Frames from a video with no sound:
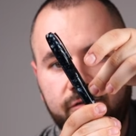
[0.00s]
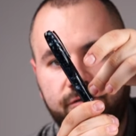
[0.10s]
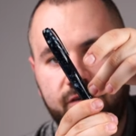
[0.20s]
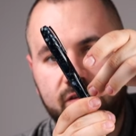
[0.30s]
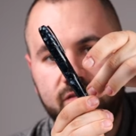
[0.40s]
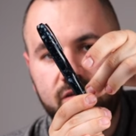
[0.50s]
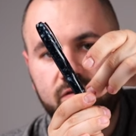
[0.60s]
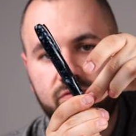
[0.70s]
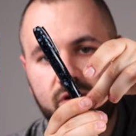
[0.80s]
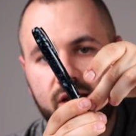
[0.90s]

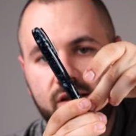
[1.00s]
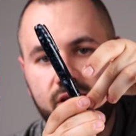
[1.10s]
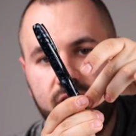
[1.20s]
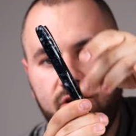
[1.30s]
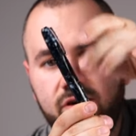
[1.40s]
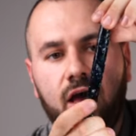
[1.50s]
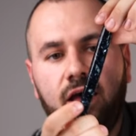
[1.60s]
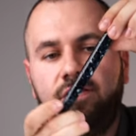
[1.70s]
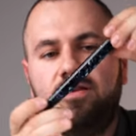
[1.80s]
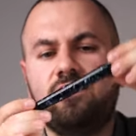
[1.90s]
facet right here
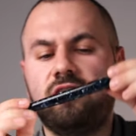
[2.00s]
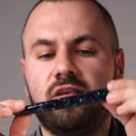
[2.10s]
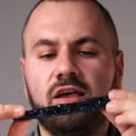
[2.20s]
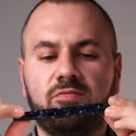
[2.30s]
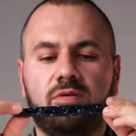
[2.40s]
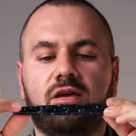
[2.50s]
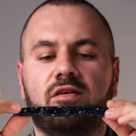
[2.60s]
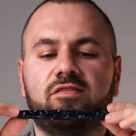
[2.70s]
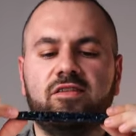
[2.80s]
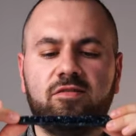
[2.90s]
and this is nice
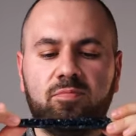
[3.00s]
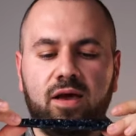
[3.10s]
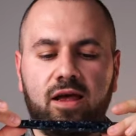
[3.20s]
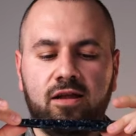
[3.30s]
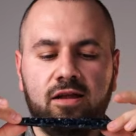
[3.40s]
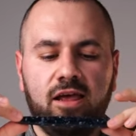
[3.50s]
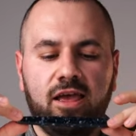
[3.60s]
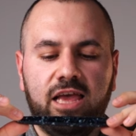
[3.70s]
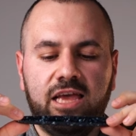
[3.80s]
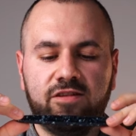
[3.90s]
because this pen
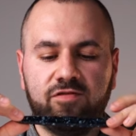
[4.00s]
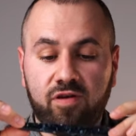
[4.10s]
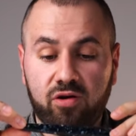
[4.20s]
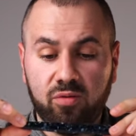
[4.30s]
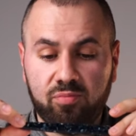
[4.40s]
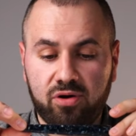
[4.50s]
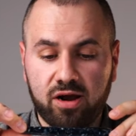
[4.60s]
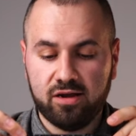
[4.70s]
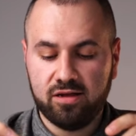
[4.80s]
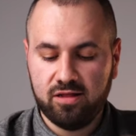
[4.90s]
is very
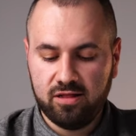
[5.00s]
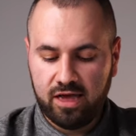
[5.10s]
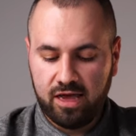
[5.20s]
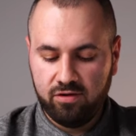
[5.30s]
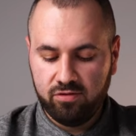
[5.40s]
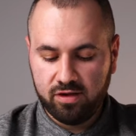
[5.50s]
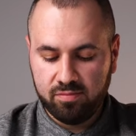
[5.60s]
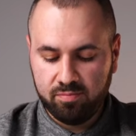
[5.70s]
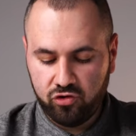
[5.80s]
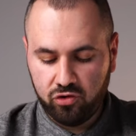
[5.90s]
practical and you
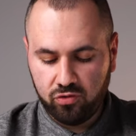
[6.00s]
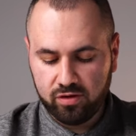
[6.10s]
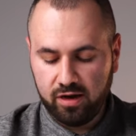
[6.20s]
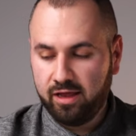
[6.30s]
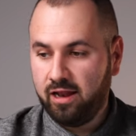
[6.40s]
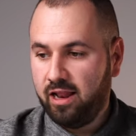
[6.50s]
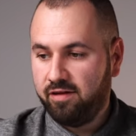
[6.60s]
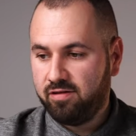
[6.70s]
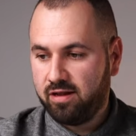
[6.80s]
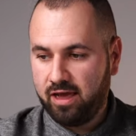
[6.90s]
can totally
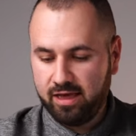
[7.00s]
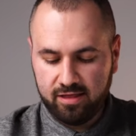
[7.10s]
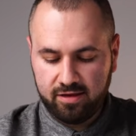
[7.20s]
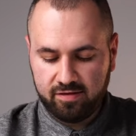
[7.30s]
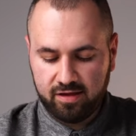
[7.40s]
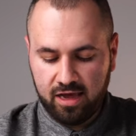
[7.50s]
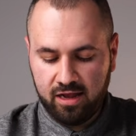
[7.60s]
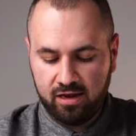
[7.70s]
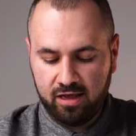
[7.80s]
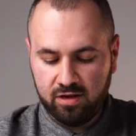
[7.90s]
leave it like this
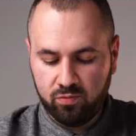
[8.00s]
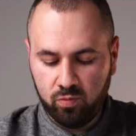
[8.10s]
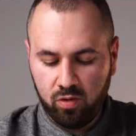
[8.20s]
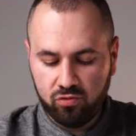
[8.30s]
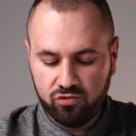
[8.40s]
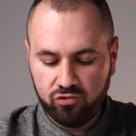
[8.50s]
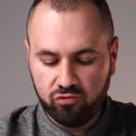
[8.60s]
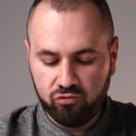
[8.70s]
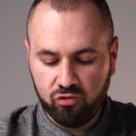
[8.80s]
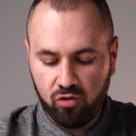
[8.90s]
and it won't
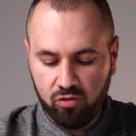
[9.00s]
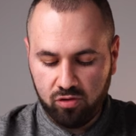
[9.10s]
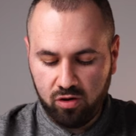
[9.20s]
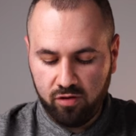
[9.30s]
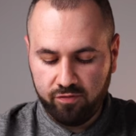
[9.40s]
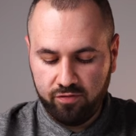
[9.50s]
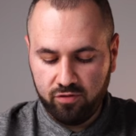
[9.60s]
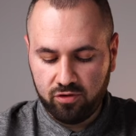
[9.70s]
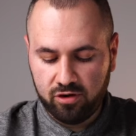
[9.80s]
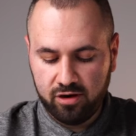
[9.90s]
roll off
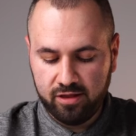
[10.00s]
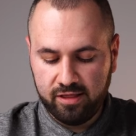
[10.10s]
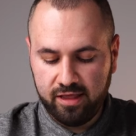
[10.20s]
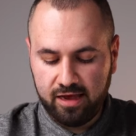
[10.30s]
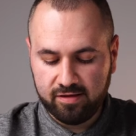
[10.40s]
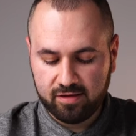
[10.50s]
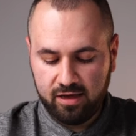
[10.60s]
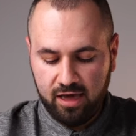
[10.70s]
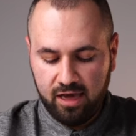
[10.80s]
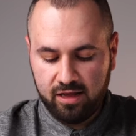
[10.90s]
your desk
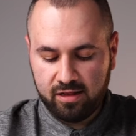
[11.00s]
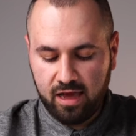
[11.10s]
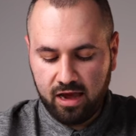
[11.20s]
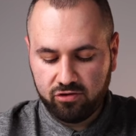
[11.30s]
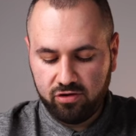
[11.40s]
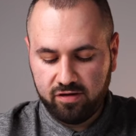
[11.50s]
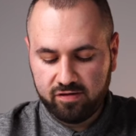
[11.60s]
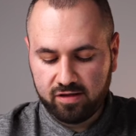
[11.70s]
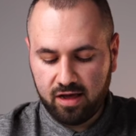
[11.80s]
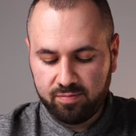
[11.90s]
it actually
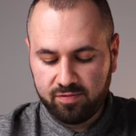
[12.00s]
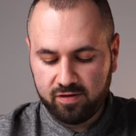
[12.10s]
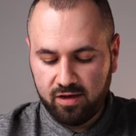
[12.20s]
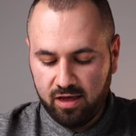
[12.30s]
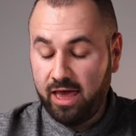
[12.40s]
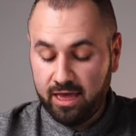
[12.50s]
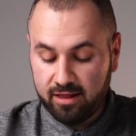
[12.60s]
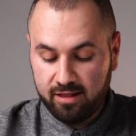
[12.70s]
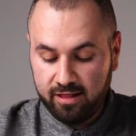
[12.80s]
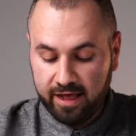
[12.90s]
stops
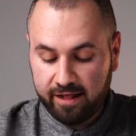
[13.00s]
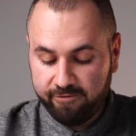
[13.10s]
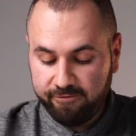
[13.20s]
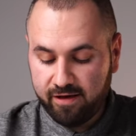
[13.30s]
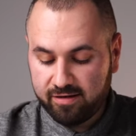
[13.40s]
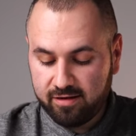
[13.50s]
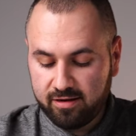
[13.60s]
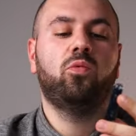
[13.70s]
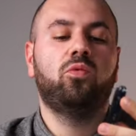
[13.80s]
in that facet,